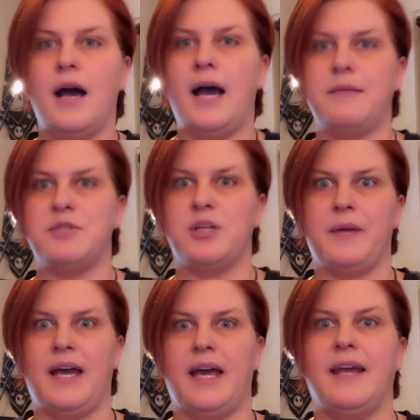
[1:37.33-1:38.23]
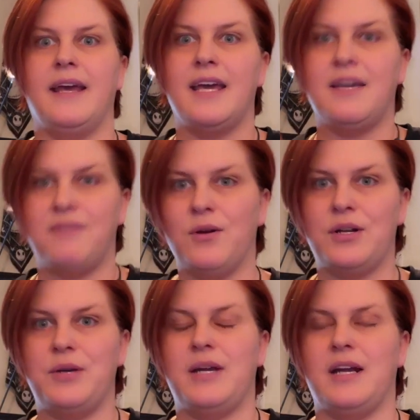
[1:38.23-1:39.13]
jumping ahead. If you are
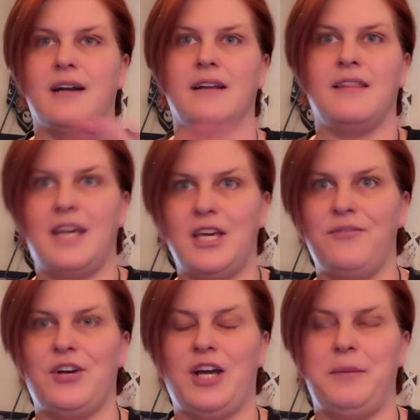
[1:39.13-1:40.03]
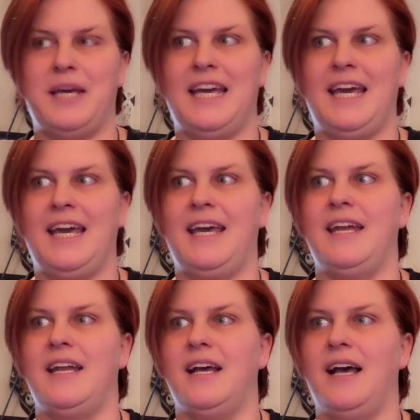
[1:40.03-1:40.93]
new here, thank you for coming in.